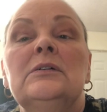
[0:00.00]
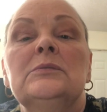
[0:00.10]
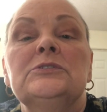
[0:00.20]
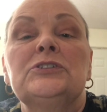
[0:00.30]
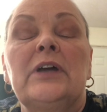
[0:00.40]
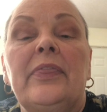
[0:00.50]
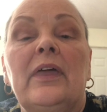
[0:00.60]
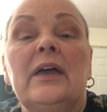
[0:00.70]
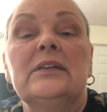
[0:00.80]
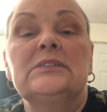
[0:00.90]
We'll try
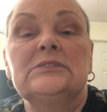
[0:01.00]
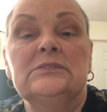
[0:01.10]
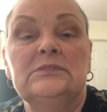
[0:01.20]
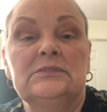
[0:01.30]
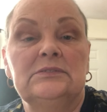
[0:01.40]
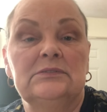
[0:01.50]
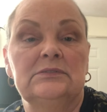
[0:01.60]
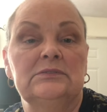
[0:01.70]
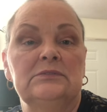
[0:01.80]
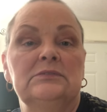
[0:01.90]
that.
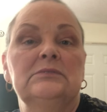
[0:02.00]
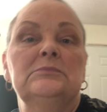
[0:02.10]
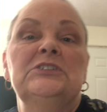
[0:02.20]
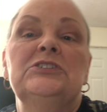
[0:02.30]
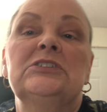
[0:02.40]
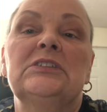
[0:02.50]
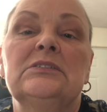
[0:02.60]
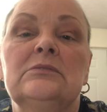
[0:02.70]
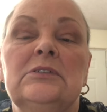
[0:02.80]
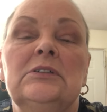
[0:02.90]
Let me just
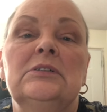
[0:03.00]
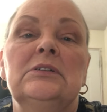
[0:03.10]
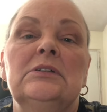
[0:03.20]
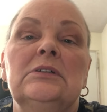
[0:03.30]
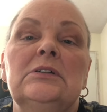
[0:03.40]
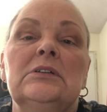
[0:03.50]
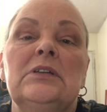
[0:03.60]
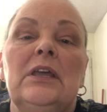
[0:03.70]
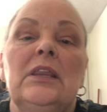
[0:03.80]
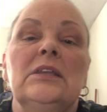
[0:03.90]

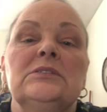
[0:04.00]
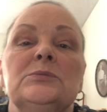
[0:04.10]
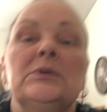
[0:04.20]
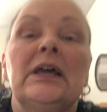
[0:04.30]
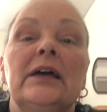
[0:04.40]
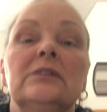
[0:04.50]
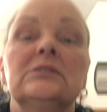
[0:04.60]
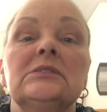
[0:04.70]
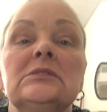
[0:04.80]
take this one out.